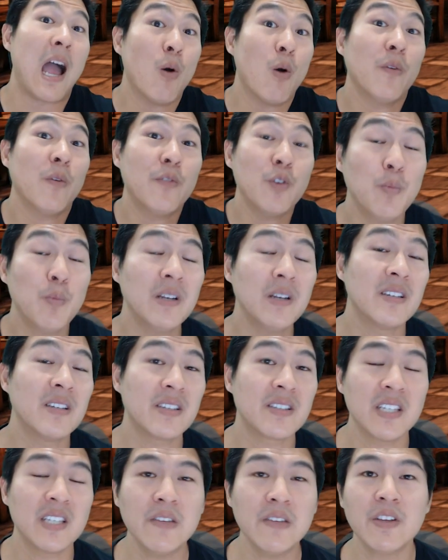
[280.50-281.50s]
How have you been
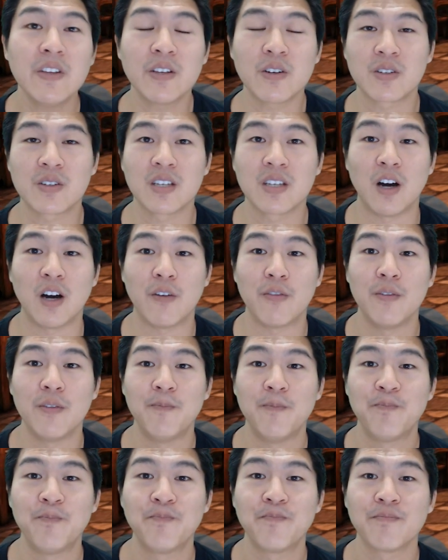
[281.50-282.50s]
deceiving
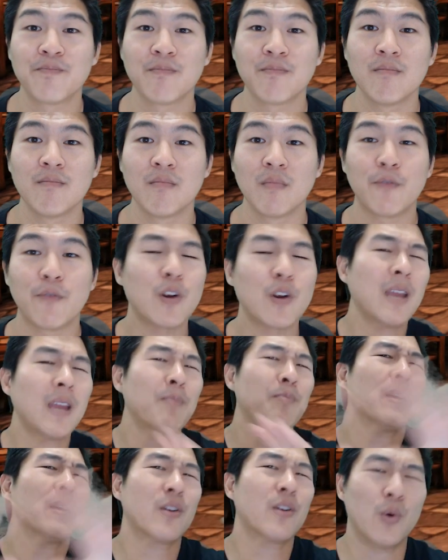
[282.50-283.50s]
yourself?
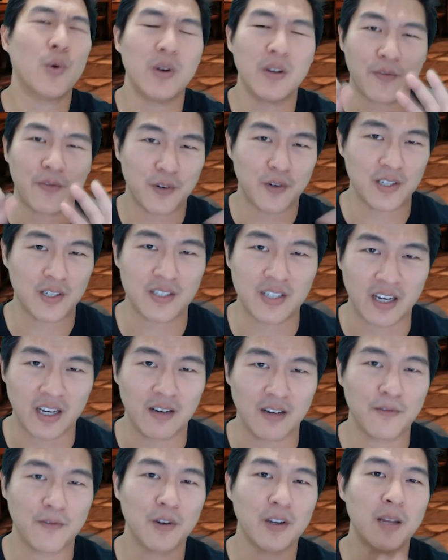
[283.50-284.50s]
Forget Bitcoin for a
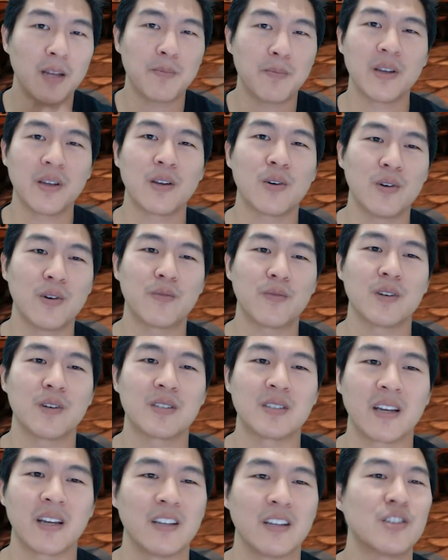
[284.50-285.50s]

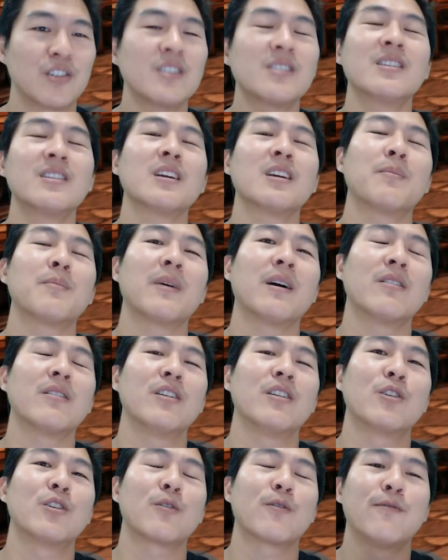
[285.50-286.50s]
second. Just think
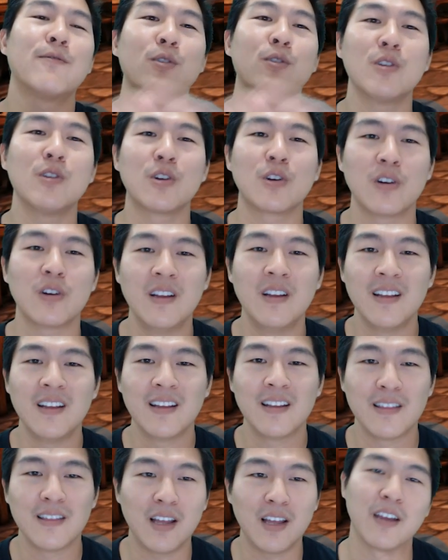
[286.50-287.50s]
about your fuller
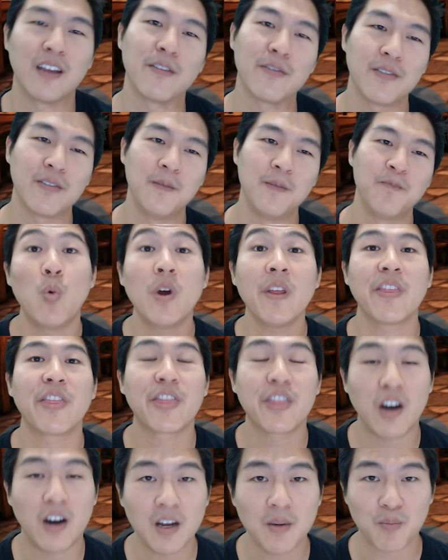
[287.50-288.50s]
life. What
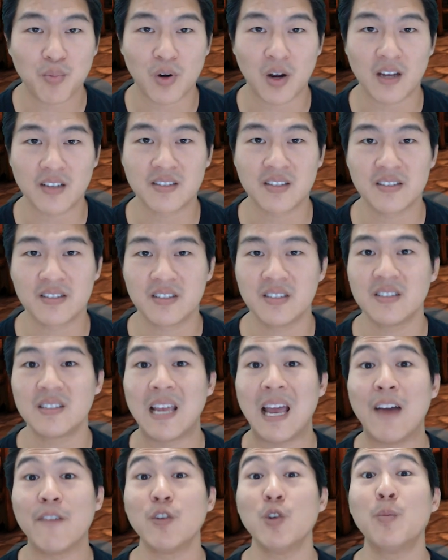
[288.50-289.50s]
thought
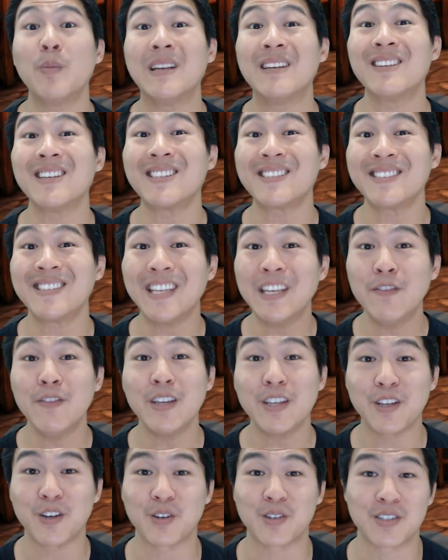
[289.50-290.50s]
processes have you been
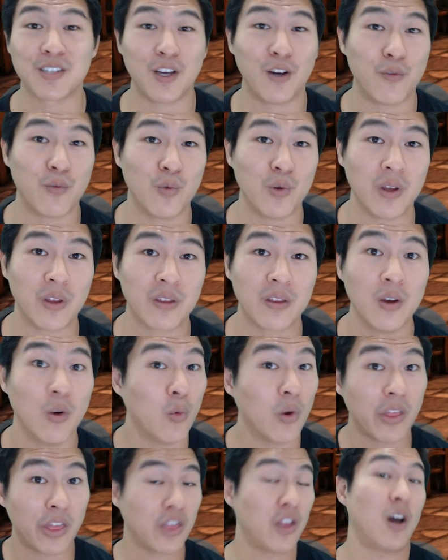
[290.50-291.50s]
deceiving yourself with?
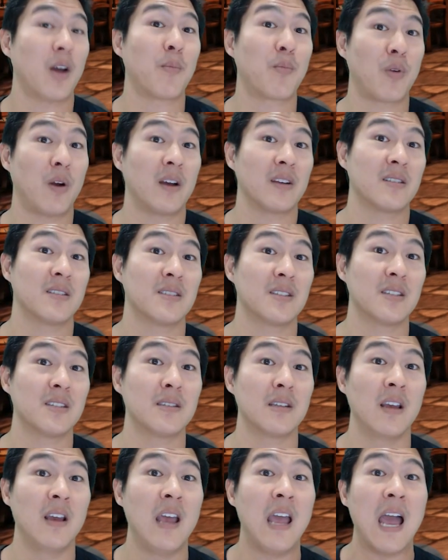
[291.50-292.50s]
What thought
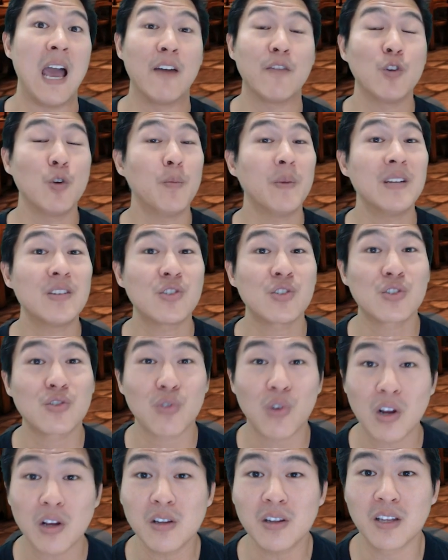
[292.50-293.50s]
processes have you been
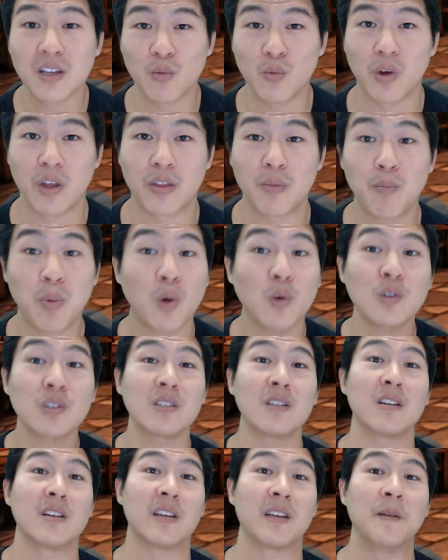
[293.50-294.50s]
struggling with
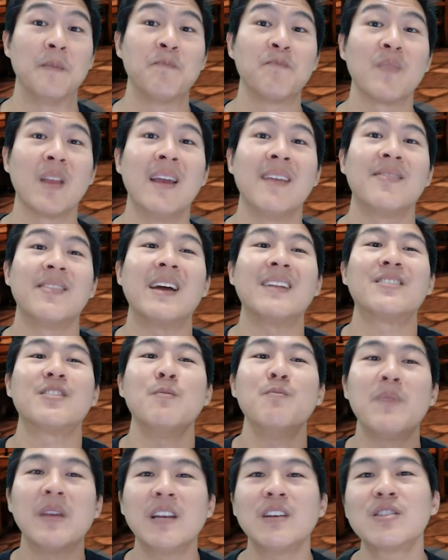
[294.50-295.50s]
personally that
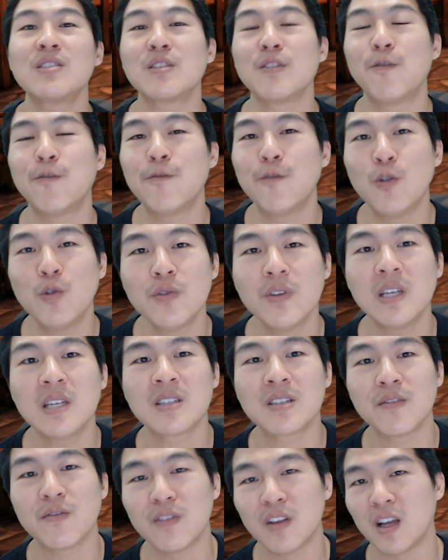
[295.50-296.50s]
diminish the
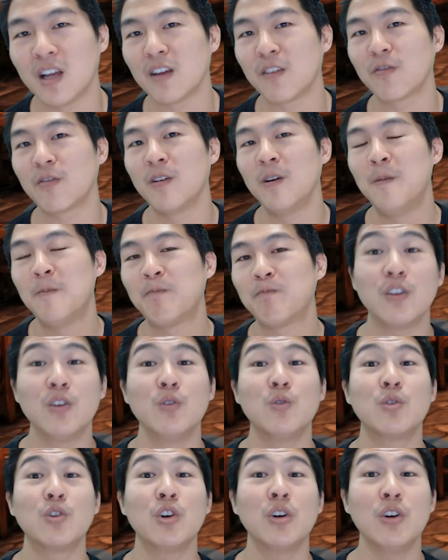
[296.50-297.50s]
fullness of life that
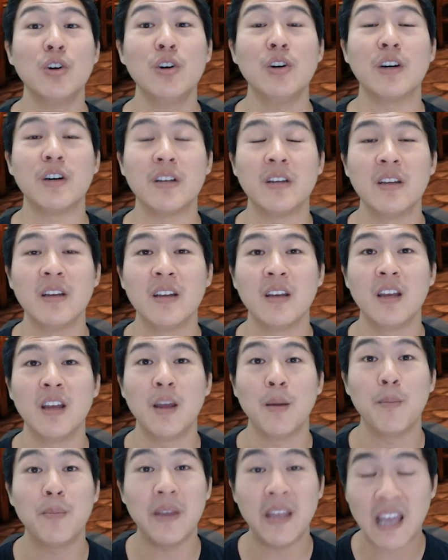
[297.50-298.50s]
you could
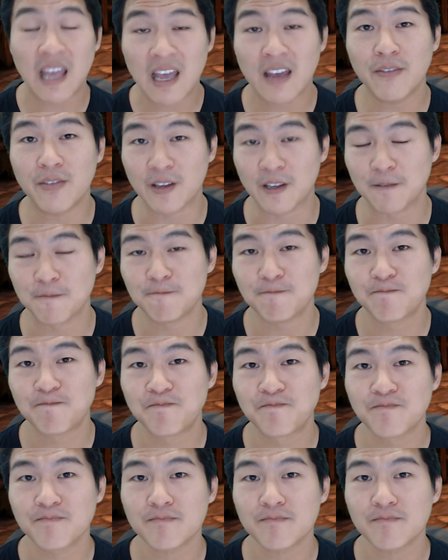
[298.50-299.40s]
be having?